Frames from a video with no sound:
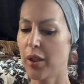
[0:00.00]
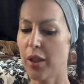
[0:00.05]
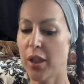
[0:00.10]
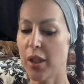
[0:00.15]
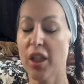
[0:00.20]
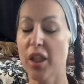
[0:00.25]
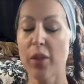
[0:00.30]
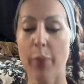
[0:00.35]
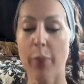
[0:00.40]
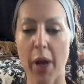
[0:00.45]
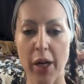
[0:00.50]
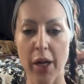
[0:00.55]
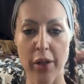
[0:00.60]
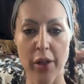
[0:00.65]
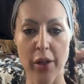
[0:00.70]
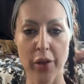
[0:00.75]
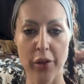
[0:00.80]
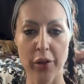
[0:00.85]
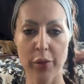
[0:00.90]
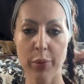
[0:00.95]

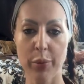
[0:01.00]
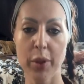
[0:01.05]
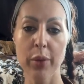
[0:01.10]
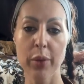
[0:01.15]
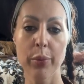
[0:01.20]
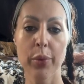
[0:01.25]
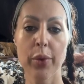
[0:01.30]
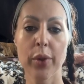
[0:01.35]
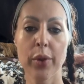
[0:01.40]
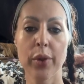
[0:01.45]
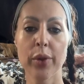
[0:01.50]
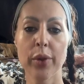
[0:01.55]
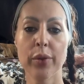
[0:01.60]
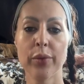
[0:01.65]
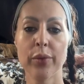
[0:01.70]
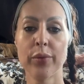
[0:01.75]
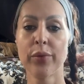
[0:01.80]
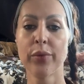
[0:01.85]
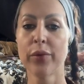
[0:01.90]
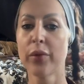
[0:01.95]
inspire other people,
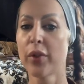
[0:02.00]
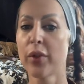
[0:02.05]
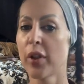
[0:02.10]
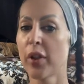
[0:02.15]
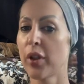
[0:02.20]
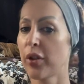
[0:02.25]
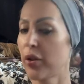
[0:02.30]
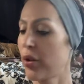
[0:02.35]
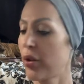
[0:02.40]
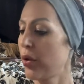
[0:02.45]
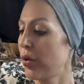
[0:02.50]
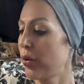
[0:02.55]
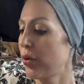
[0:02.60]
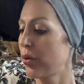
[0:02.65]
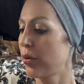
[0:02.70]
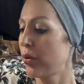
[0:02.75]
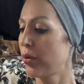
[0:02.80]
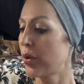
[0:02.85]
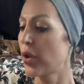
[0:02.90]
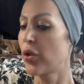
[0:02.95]

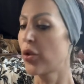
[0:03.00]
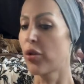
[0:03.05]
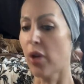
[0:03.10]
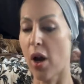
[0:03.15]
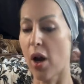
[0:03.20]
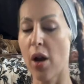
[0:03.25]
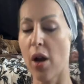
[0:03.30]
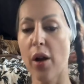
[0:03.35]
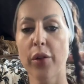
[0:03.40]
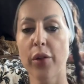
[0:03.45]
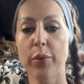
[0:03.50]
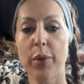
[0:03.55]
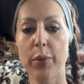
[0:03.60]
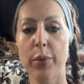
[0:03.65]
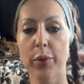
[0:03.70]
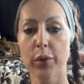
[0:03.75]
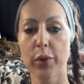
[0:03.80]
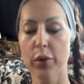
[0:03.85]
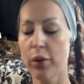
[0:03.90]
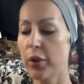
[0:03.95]
to draw other
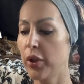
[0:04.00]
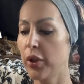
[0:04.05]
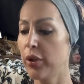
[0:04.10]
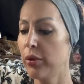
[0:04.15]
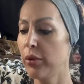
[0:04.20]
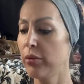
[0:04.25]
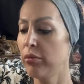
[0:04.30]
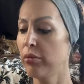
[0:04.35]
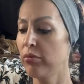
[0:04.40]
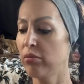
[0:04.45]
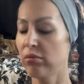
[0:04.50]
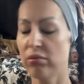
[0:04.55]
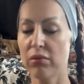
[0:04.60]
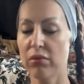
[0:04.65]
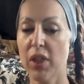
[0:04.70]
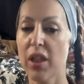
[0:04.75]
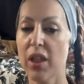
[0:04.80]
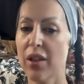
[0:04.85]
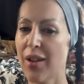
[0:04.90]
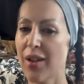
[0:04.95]
people to you,
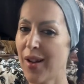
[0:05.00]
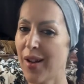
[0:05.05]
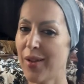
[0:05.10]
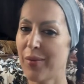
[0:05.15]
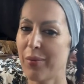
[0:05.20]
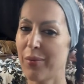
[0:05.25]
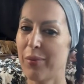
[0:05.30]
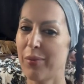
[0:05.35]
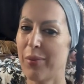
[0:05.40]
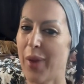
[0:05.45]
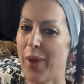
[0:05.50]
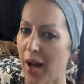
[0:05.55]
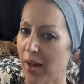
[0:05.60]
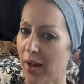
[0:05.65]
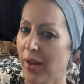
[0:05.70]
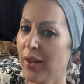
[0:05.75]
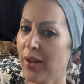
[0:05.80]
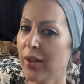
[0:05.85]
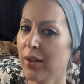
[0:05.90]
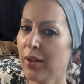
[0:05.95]
is not
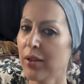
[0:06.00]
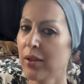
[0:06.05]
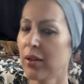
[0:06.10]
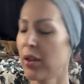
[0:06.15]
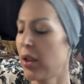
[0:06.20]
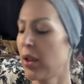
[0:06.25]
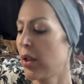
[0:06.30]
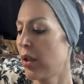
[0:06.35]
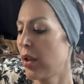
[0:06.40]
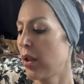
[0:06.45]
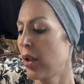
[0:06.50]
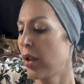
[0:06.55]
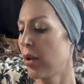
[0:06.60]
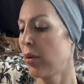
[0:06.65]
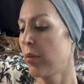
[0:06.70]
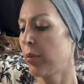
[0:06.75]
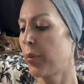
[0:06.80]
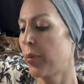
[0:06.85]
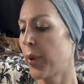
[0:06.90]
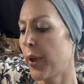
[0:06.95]
bad,
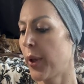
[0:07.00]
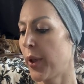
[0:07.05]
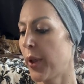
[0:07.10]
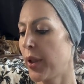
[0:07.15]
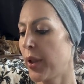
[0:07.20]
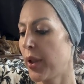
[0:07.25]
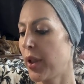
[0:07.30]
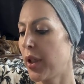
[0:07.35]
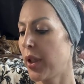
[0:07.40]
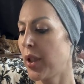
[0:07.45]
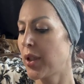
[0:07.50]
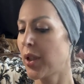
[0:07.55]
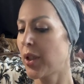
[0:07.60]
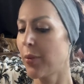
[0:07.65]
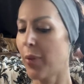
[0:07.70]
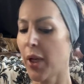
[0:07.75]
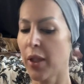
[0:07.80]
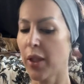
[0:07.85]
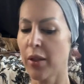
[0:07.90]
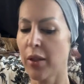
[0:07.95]
but it
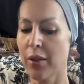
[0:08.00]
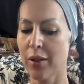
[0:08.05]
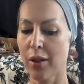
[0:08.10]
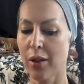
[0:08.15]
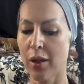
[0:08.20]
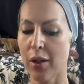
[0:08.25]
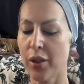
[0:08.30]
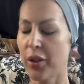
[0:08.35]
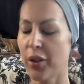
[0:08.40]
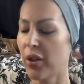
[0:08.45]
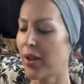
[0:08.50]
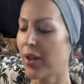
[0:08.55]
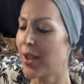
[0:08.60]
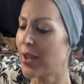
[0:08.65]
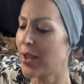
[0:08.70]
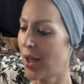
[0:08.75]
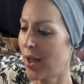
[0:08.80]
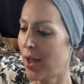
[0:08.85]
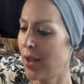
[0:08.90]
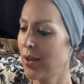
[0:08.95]
depends on your
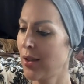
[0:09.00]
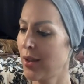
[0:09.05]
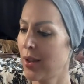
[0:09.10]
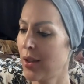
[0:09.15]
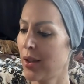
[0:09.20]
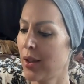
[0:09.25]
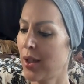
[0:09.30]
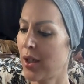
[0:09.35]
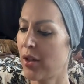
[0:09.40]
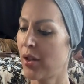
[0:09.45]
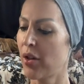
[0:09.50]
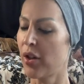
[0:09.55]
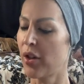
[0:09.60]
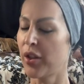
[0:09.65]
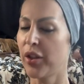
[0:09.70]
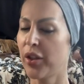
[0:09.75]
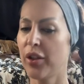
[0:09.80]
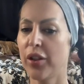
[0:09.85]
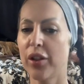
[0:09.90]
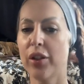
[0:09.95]
intent and
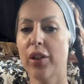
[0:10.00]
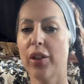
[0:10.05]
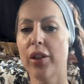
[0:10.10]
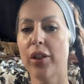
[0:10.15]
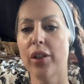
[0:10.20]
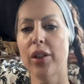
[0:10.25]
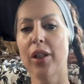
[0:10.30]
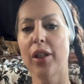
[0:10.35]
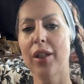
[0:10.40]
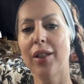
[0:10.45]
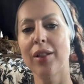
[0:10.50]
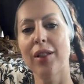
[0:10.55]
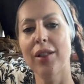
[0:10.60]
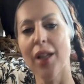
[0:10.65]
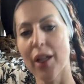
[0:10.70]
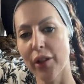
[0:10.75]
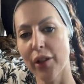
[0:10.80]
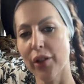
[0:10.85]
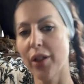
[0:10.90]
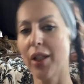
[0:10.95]
on your
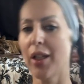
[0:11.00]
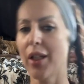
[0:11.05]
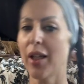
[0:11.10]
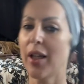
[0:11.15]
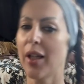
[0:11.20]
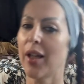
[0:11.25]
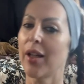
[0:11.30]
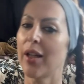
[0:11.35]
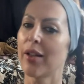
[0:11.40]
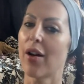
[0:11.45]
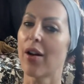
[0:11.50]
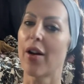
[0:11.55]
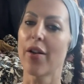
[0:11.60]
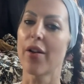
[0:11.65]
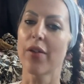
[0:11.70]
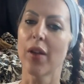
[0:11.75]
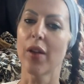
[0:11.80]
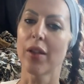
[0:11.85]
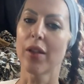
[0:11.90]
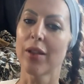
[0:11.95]
integrity and
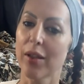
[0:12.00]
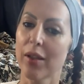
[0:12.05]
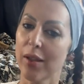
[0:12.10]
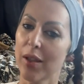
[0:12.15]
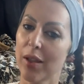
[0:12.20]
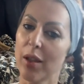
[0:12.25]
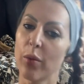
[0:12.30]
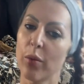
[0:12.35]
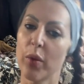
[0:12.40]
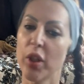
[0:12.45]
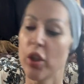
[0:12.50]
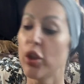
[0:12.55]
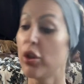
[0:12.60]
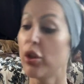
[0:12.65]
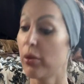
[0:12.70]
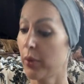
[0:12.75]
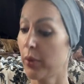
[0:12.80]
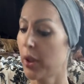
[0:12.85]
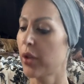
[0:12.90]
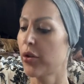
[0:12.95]
authenticity when
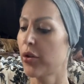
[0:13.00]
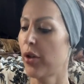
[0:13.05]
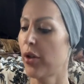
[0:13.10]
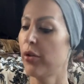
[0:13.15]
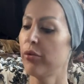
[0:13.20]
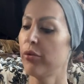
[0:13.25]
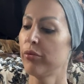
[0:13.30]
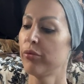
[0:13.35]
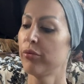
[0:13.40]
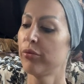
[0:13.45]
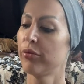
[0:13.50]
doing so.